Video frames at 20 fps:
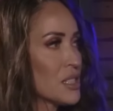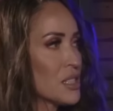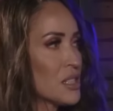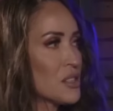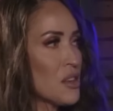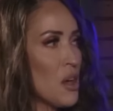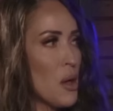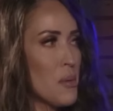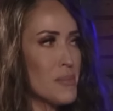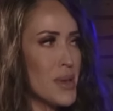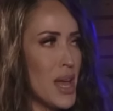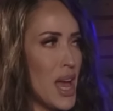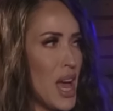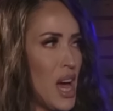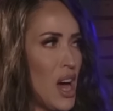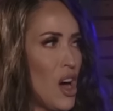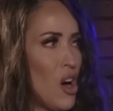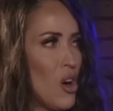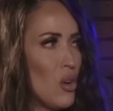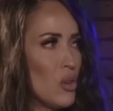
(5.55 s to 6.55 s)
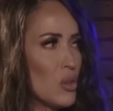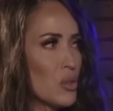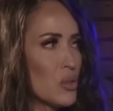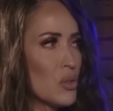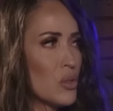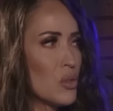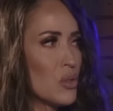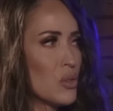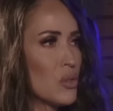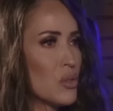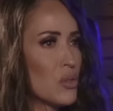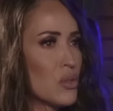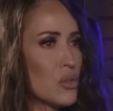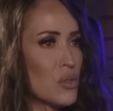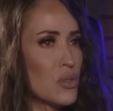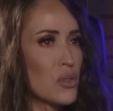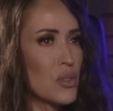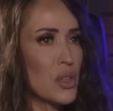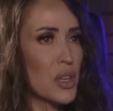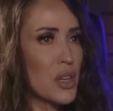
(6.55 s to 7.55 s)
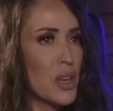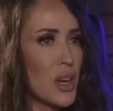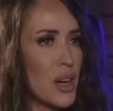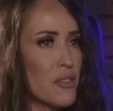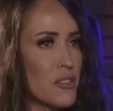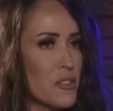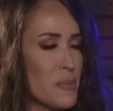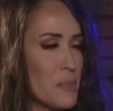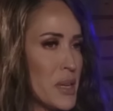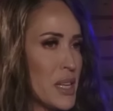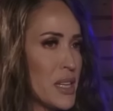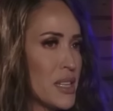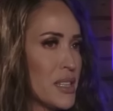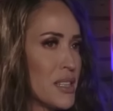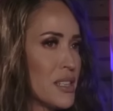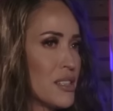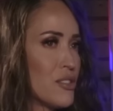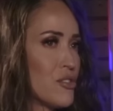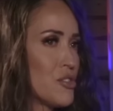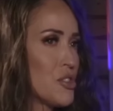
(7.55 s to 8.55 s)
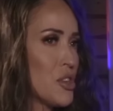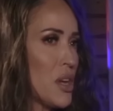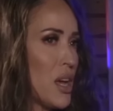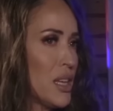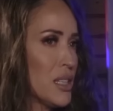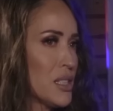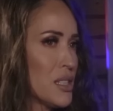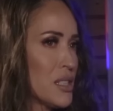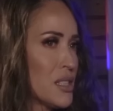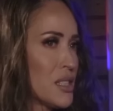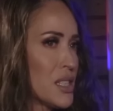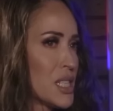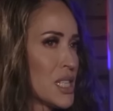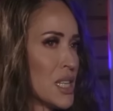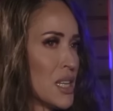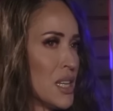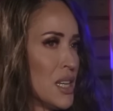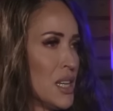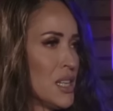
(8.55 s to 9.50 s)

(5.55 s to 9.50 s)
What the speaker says: And somehow the government just